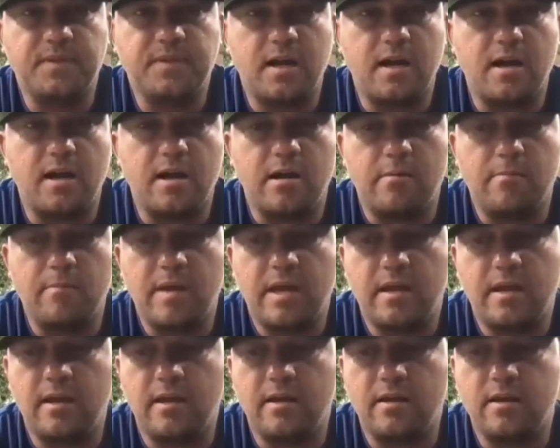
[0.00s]

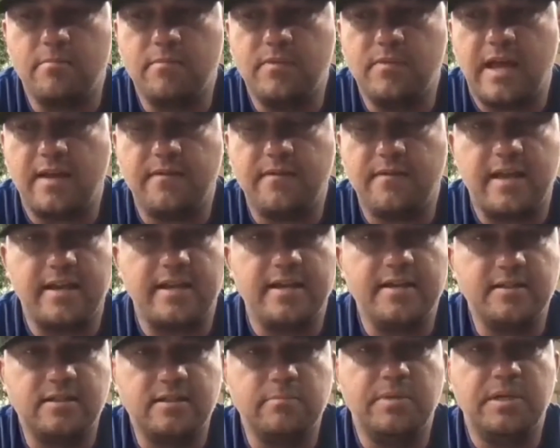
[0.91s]
And that
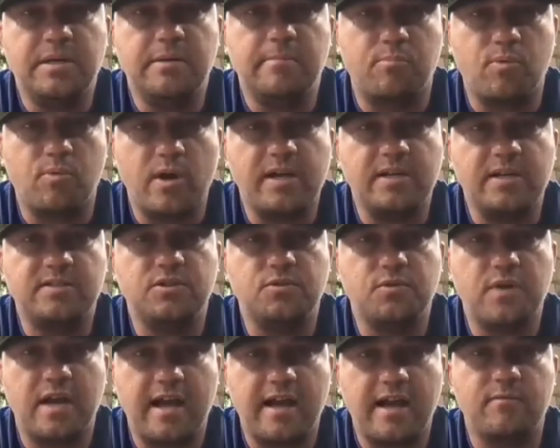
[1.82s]
intimate embrace
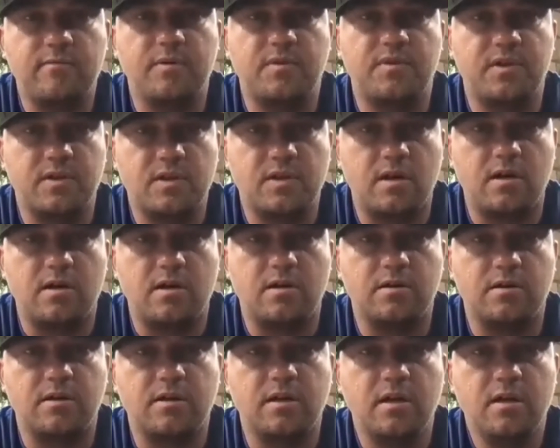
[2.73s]
you have with the
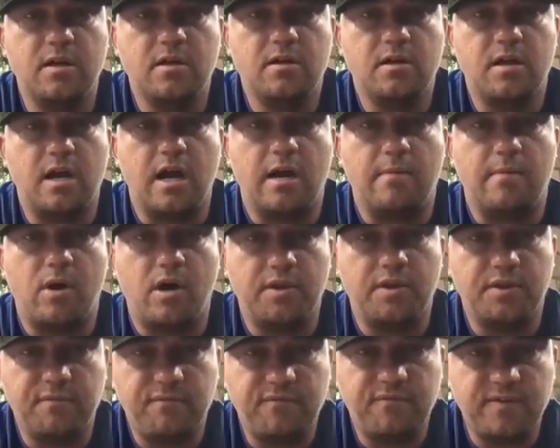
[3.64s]
dog
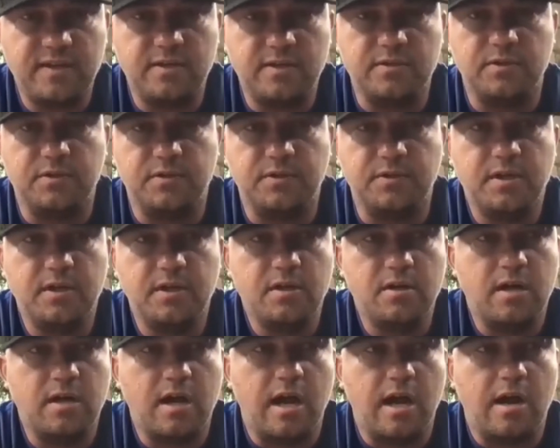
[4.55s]
on the field,
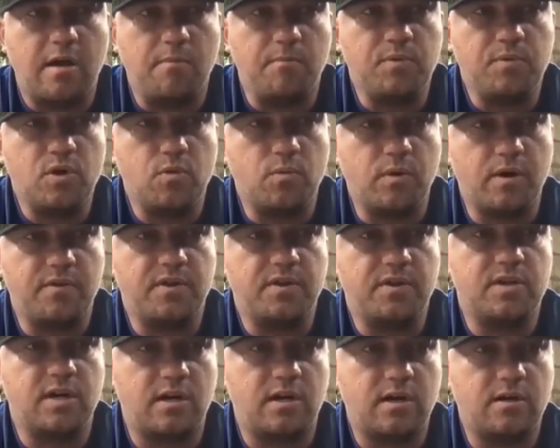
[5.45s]
where the
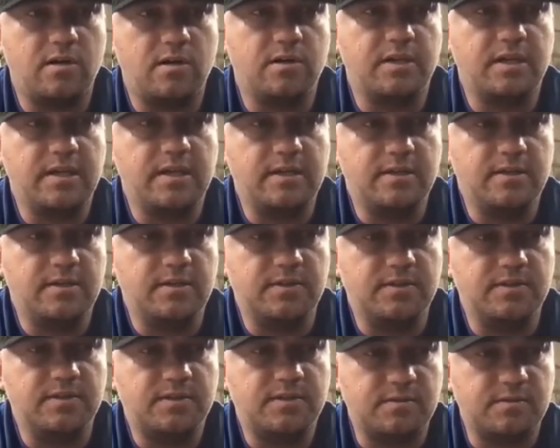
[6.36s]
dog
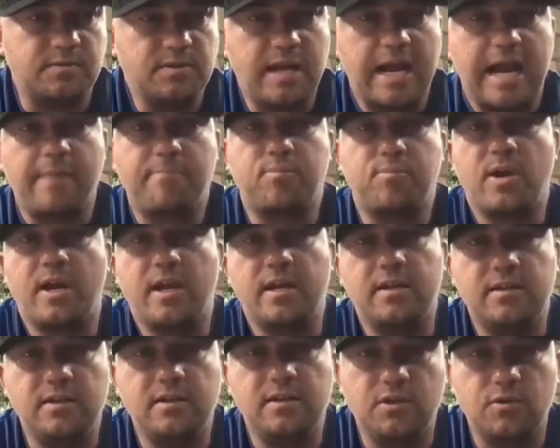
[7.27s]
is
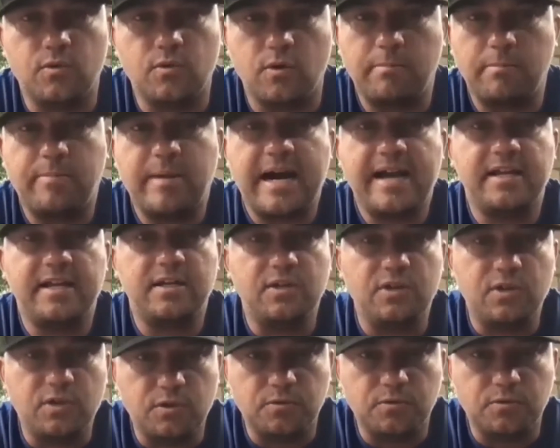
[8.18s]
apprehending you or biting
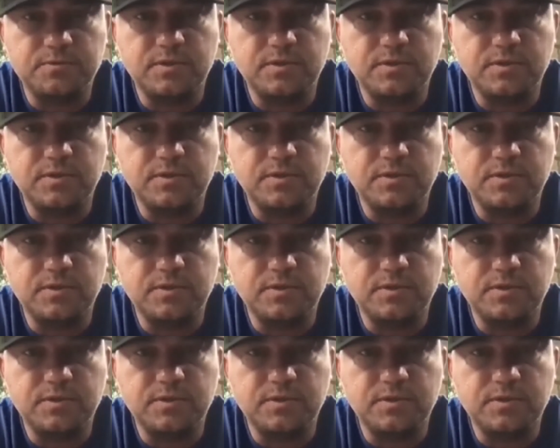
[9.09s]
you,